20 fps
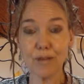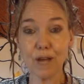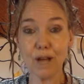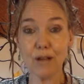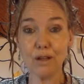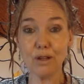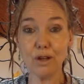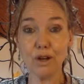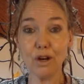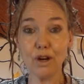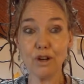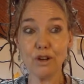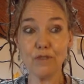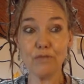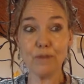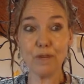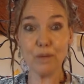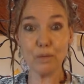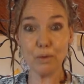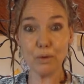a lot of
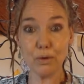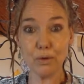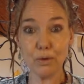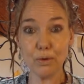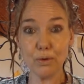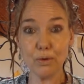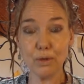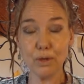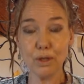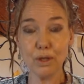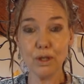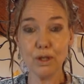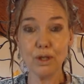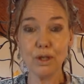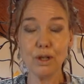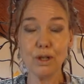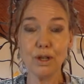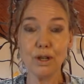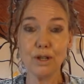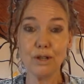people
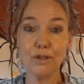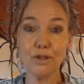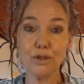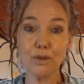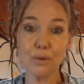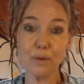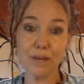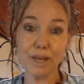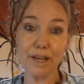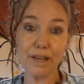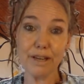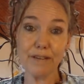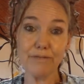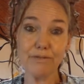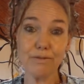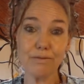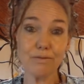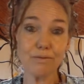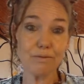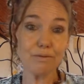doing